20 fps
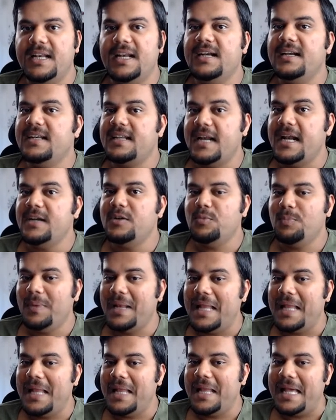and try to
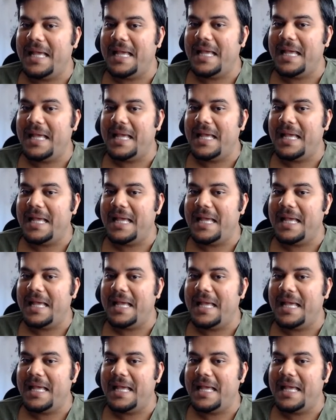plan this long
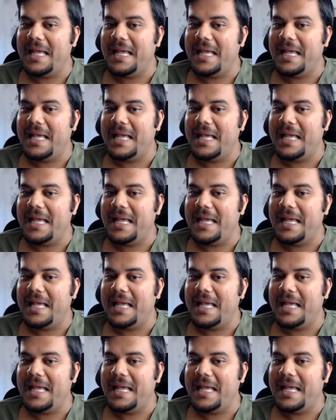before,